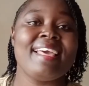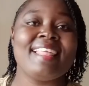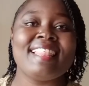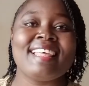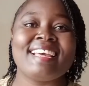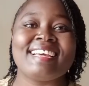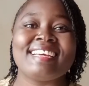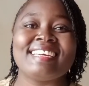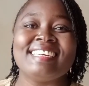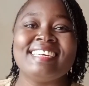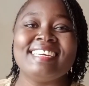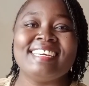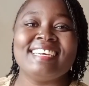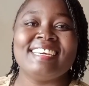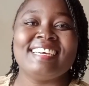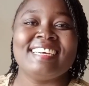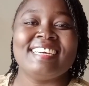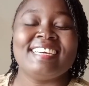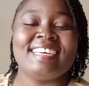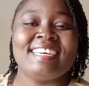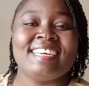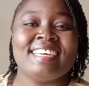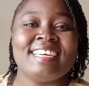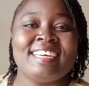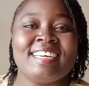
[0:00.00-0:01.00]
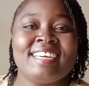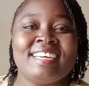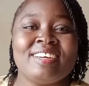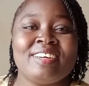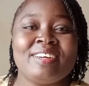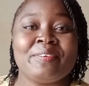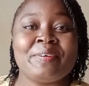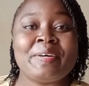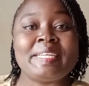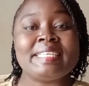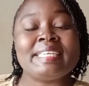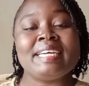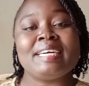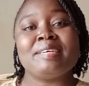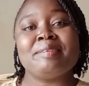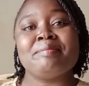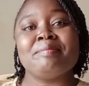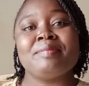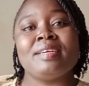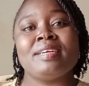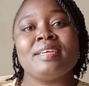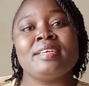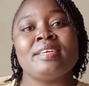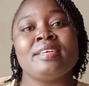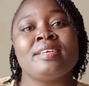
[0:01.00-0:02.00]
Hi there,
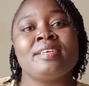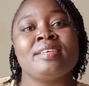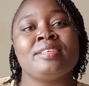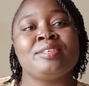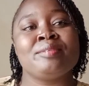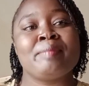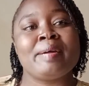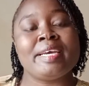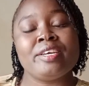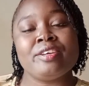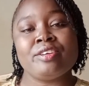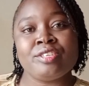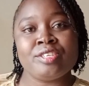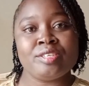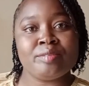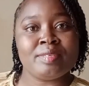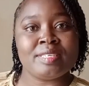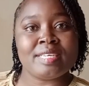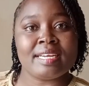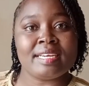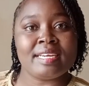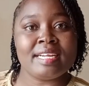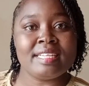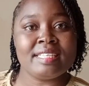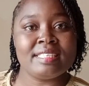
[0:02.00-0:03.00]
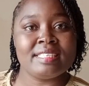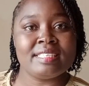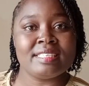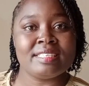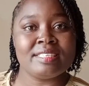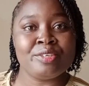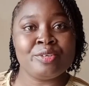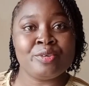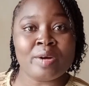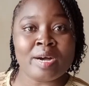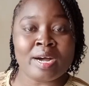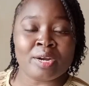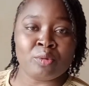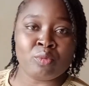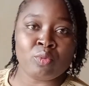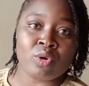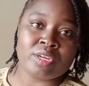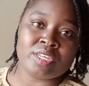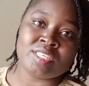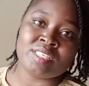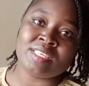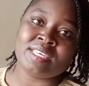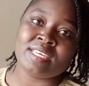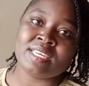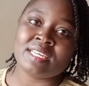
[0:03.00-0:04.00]
welcome to my YouTube channel. You are
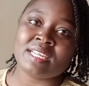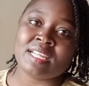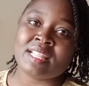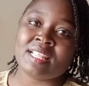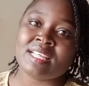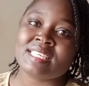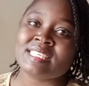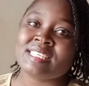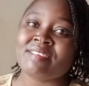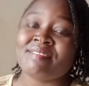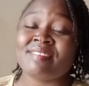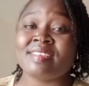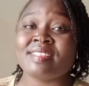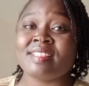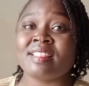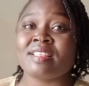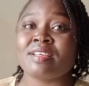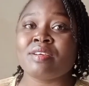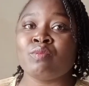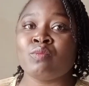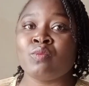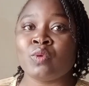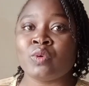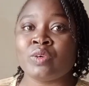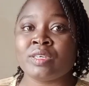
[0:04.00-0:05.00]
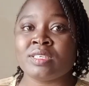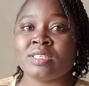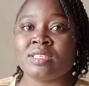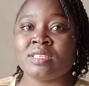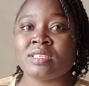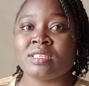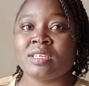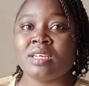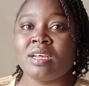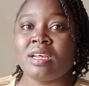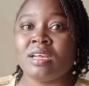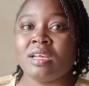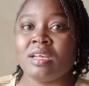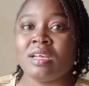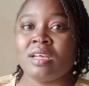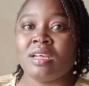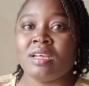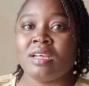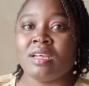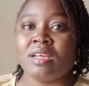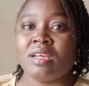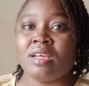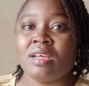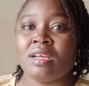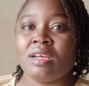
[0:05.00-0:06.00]
watching The Seventh Voice.
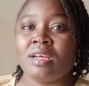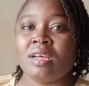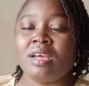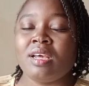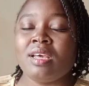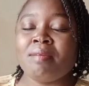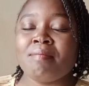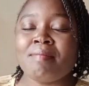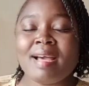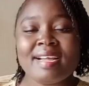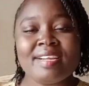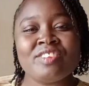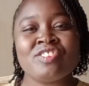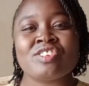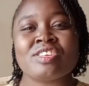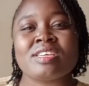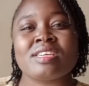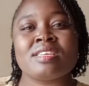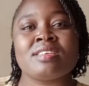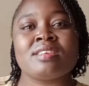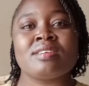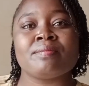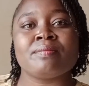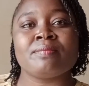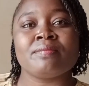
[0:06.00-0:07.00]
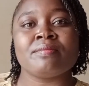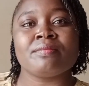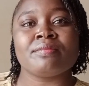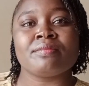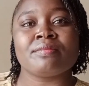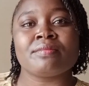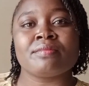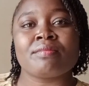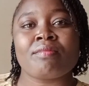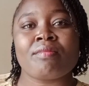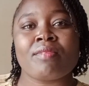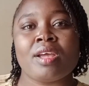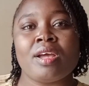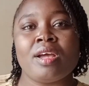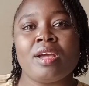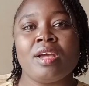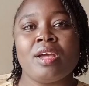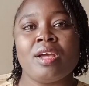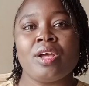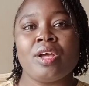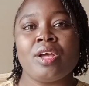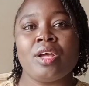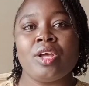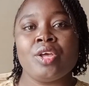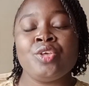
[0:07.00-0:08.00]
Imagine
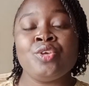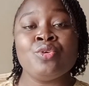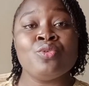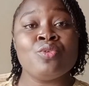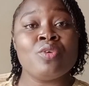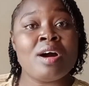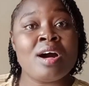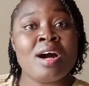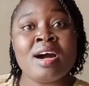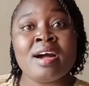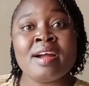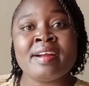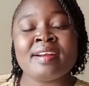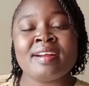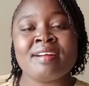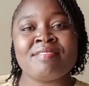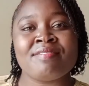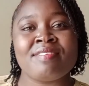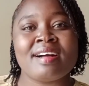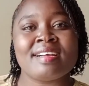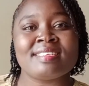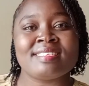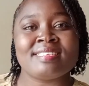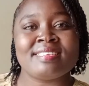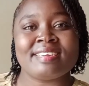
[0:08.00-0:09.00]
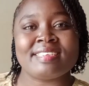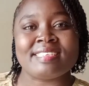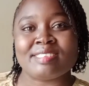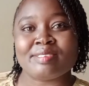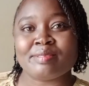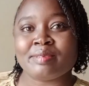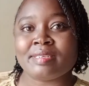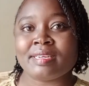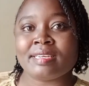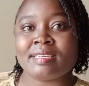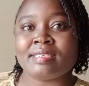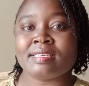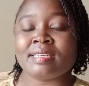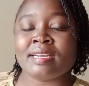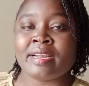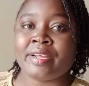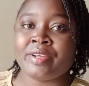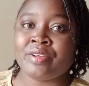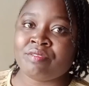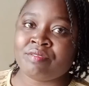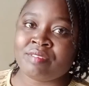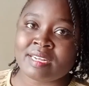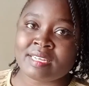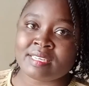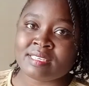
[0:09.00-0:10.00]
you are a first year student in a
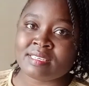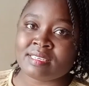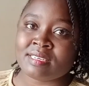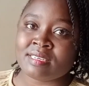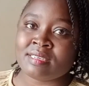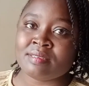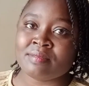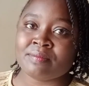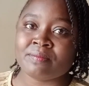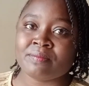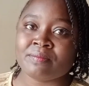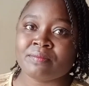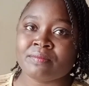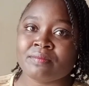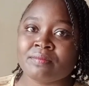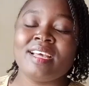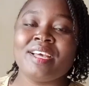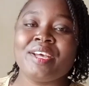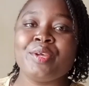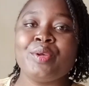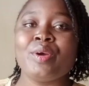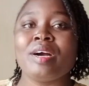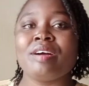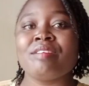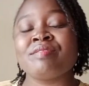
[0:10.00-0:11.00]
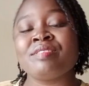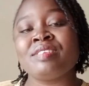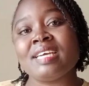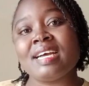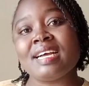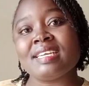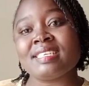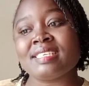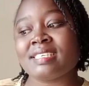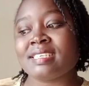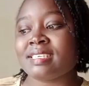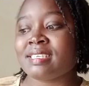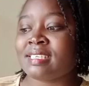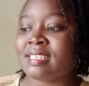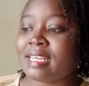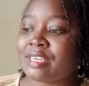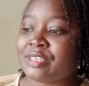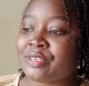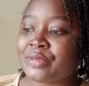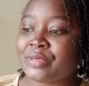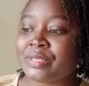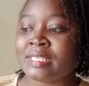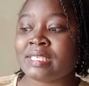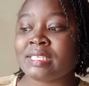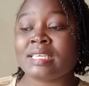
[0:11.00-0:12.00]
university. You have just
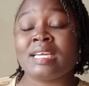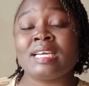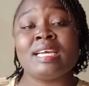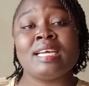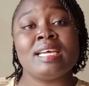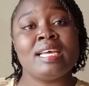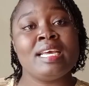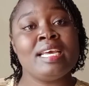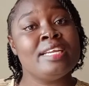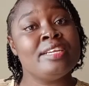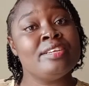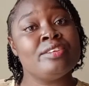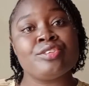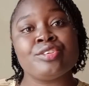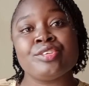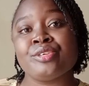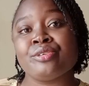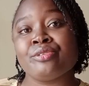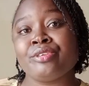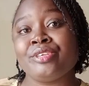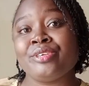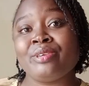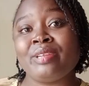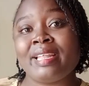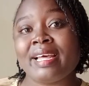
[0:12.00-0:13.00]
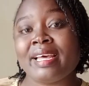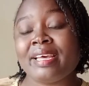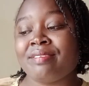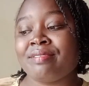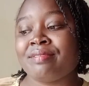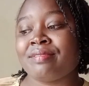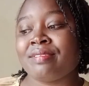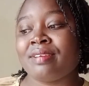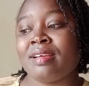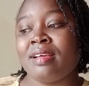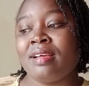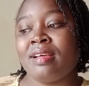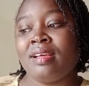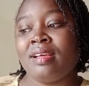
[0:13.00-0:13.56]
settled into your new life,